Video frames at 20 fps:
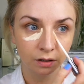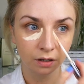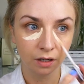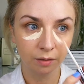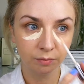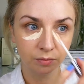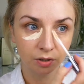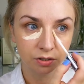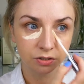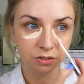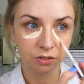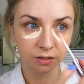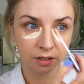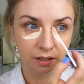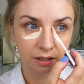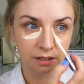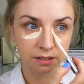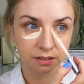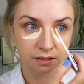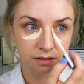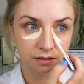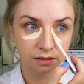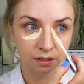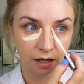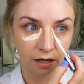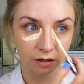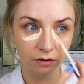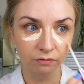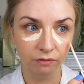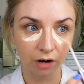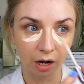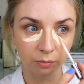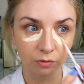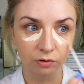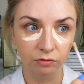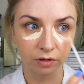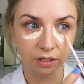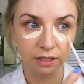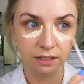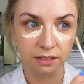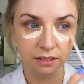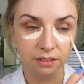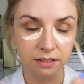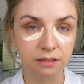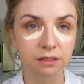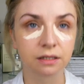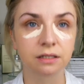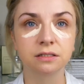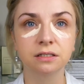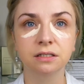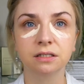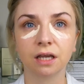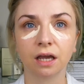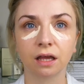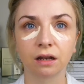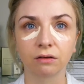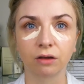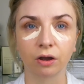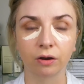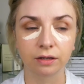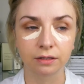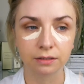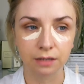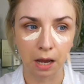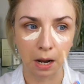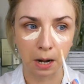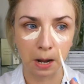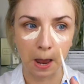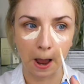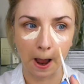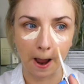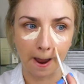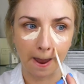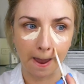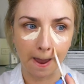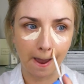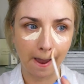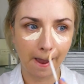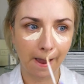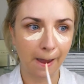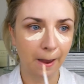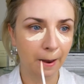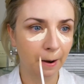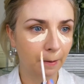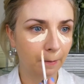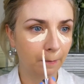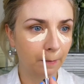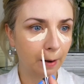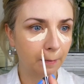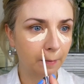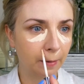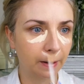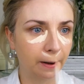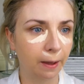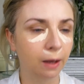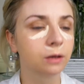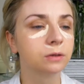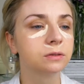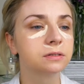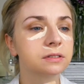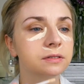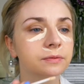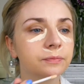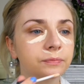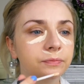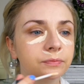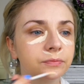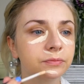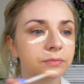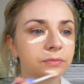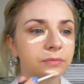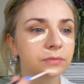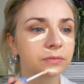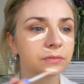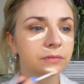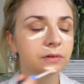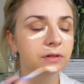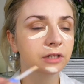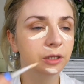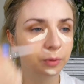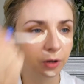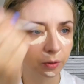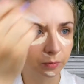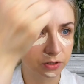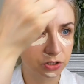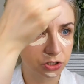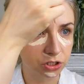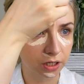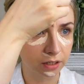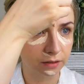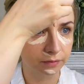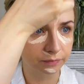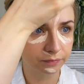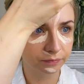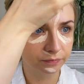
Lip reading: I'm not doing any kind of rhyme or reason to this, just kind of going down the eye, around my nose, a little bit on my chin,